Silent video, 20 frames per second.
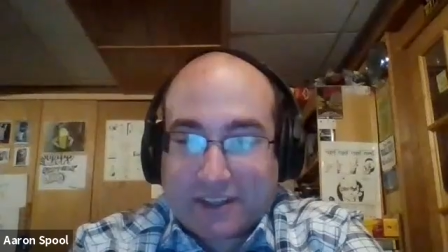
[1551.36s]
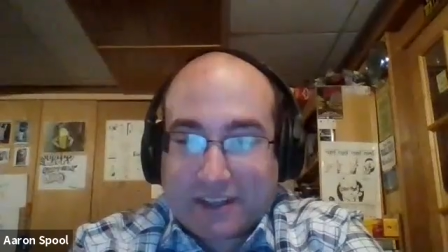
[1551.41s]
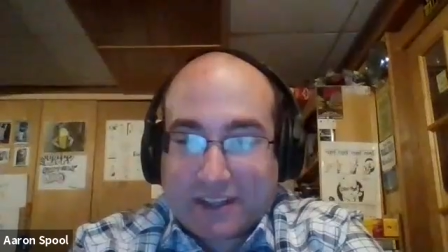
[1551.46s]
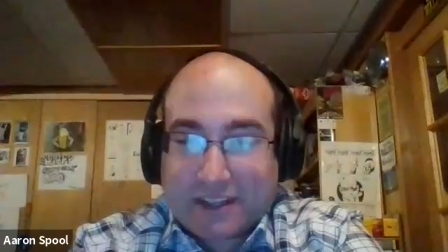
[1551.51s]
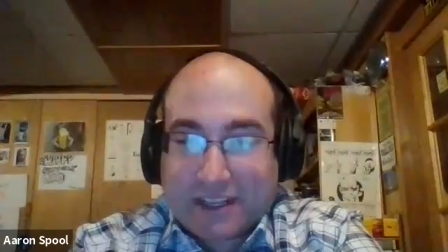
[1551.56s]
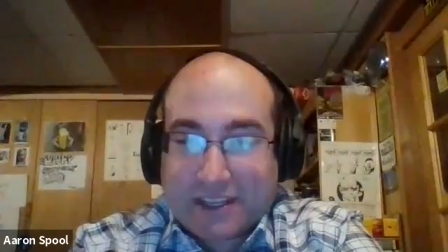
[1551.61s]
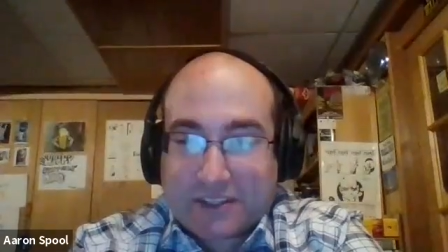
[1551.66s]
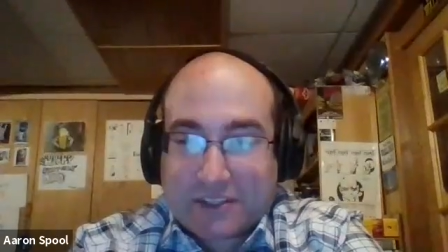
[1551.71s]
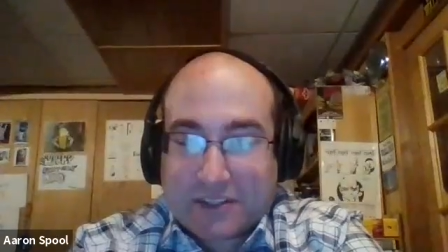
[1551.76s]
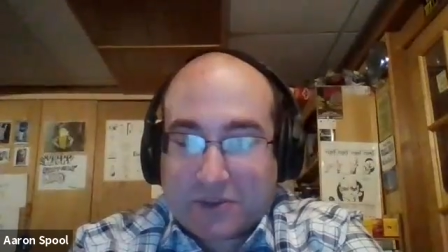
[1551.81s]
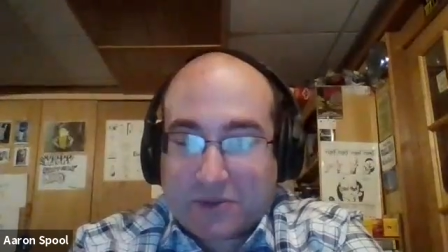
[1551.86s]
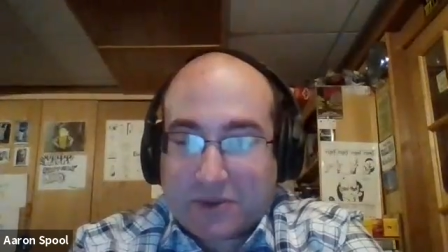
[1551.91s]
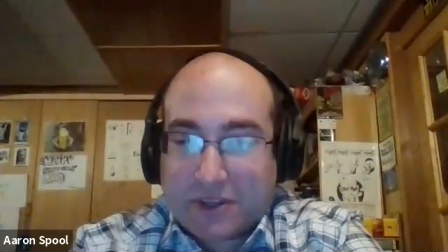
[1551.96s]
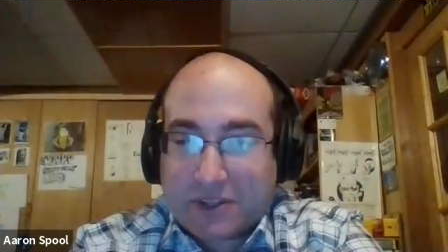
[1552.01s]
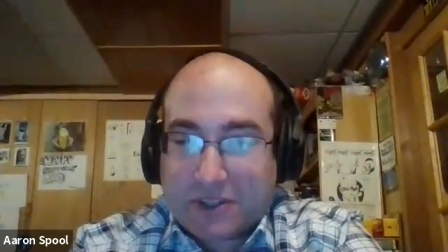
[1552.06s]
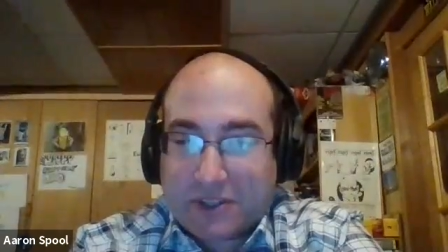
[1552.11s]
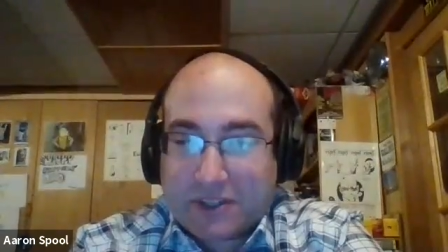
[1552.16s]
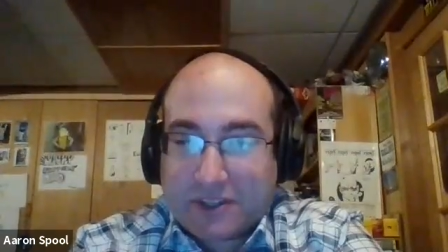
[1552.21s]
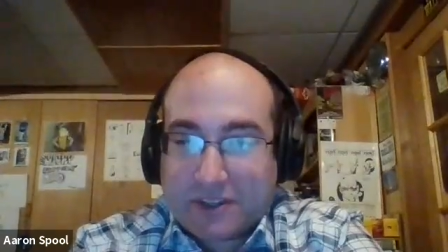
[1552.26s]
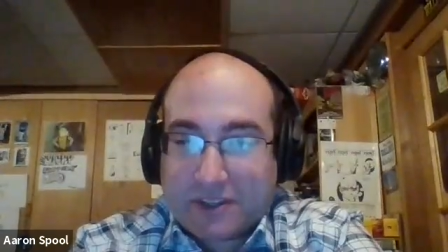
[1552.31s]
I'll ask a
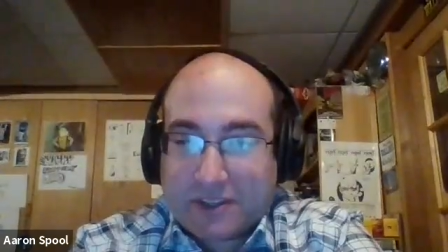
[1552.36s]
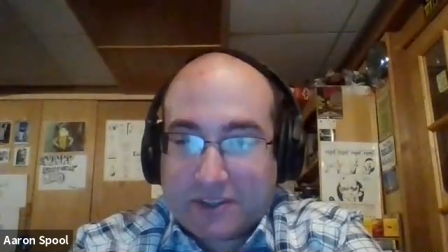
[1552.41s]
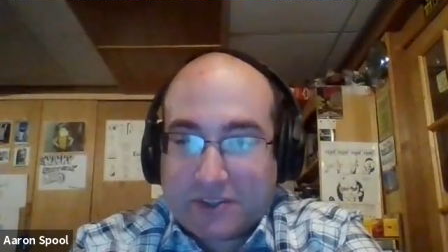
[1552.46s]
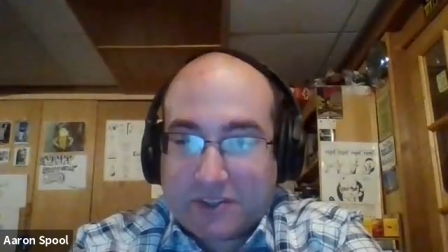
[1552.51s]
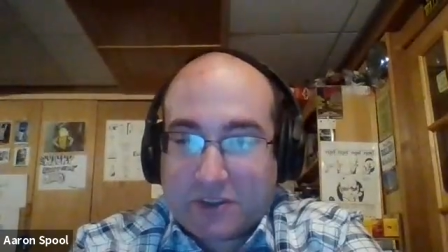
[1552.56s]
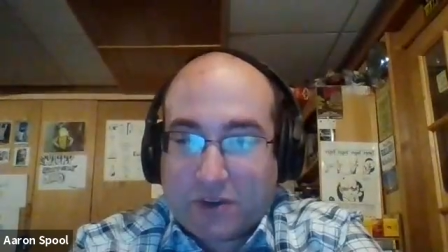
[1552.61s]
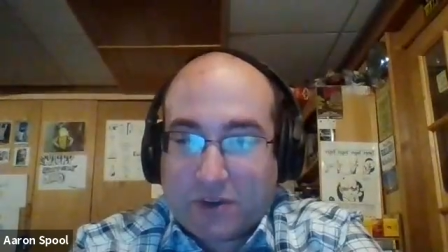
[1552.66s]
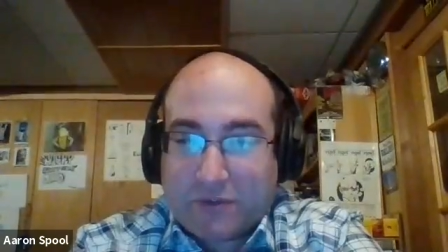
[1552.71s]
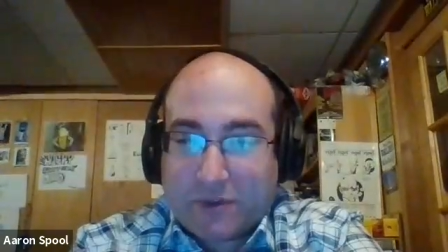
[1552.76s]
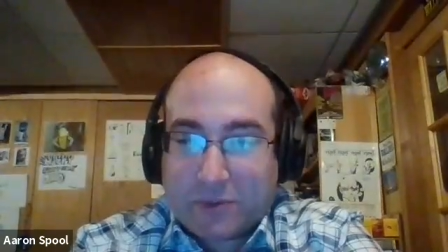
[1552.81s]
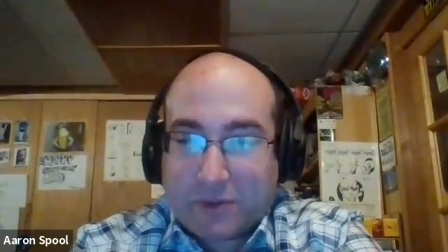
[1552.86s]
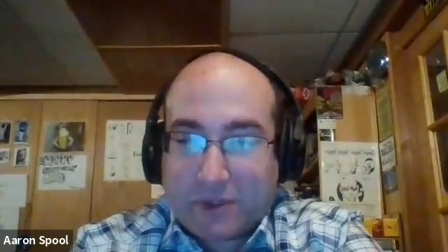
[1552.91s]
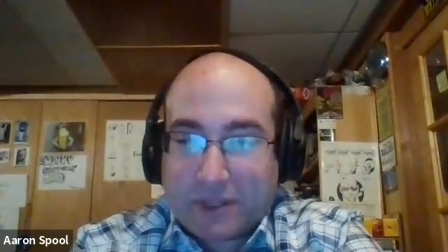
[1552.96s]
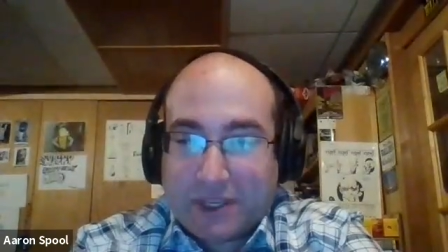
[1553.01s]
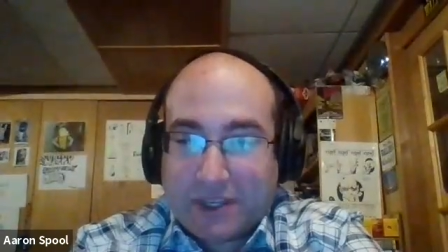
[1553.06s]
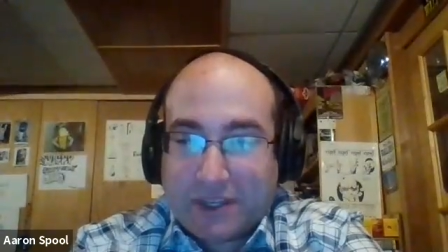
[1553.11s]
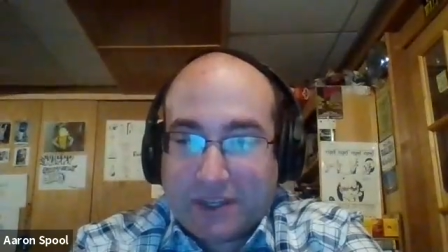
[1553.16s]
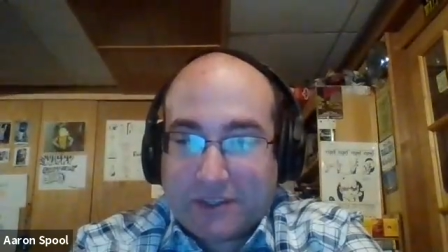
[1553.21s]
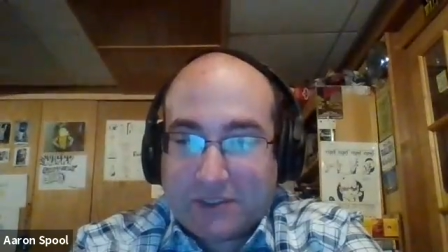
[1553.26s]
question. It's COVID related.